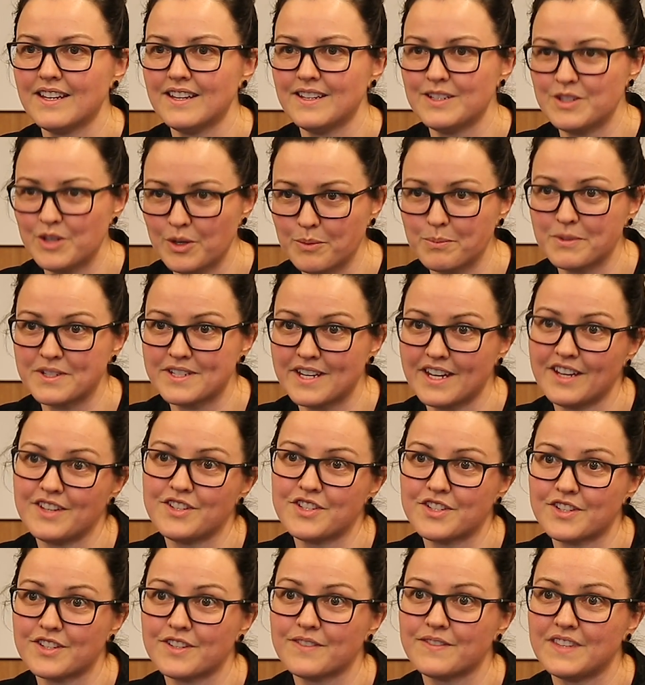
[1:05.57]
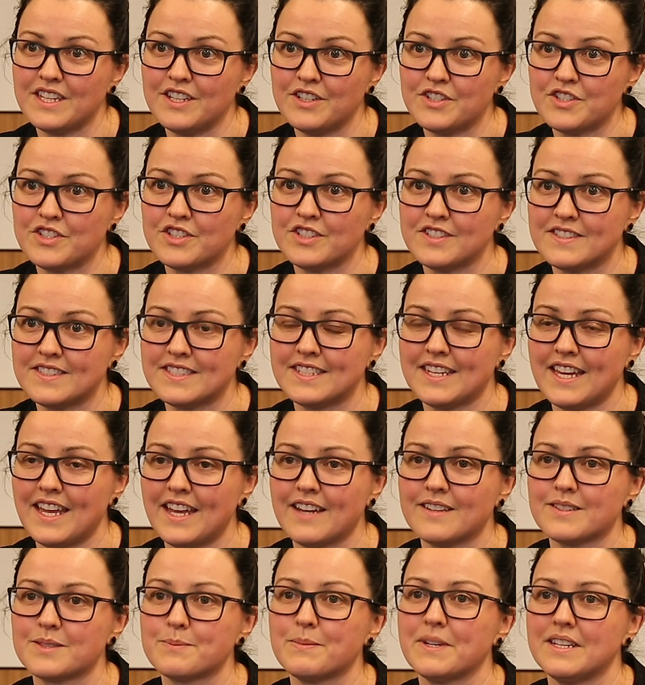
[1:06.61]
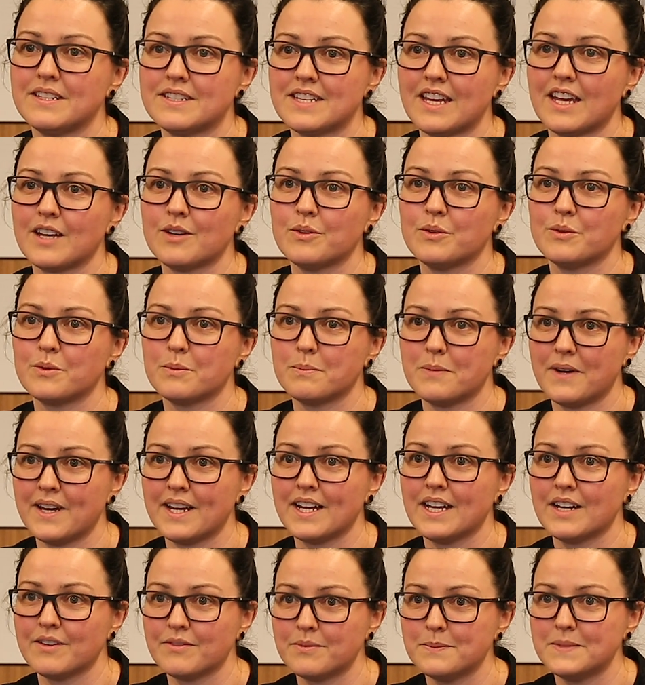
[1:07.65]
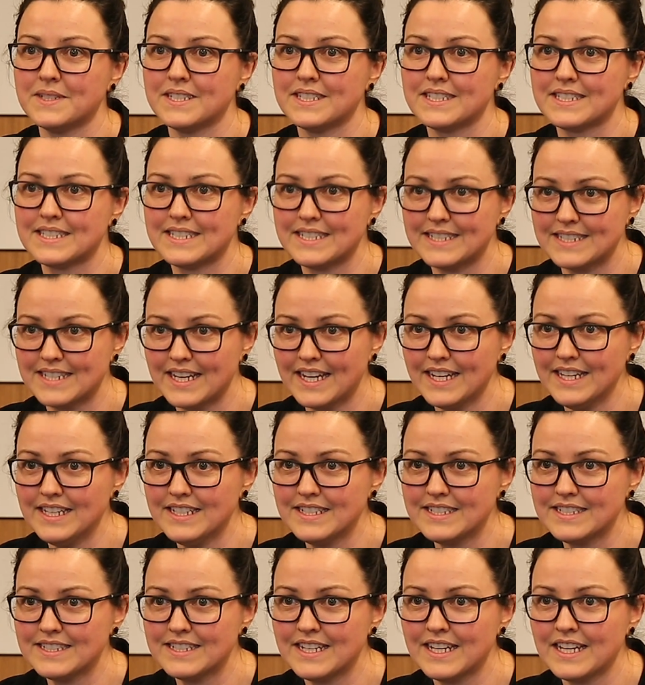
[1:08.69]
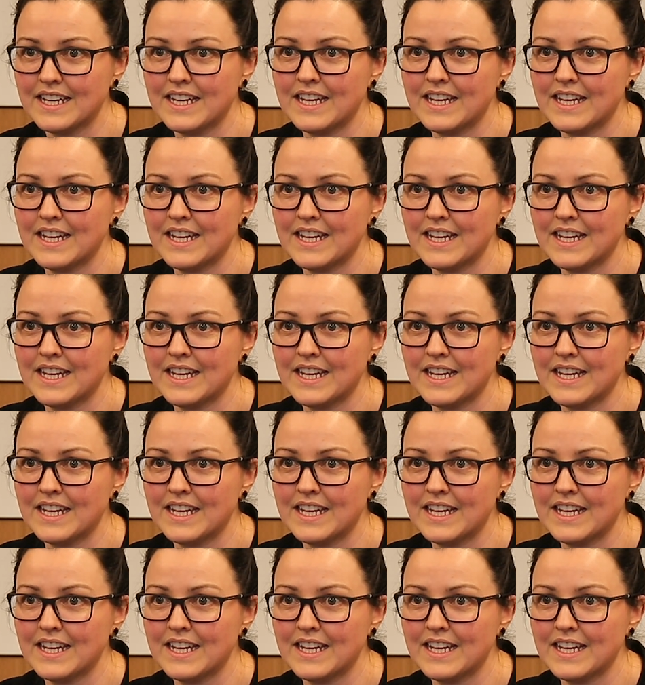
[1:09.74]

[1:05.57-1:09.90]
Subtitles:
interpretation of the issues and how it's been tackled by government to date.